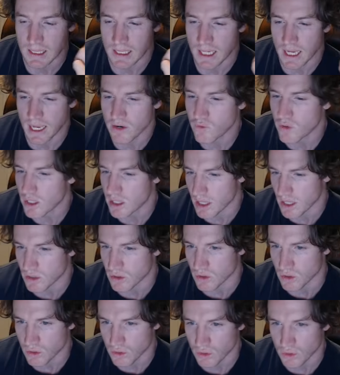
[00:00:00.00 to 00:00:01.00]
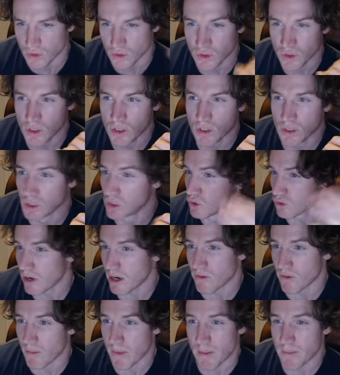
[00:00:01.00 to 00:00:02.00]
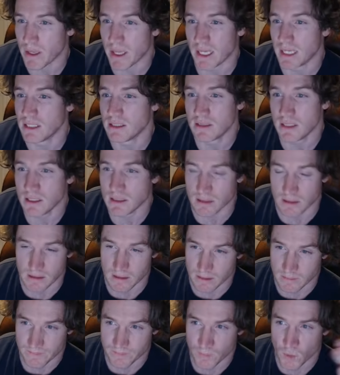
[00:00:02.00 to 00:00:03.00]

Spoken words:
And if you think that's not true, try and remember any Caesars.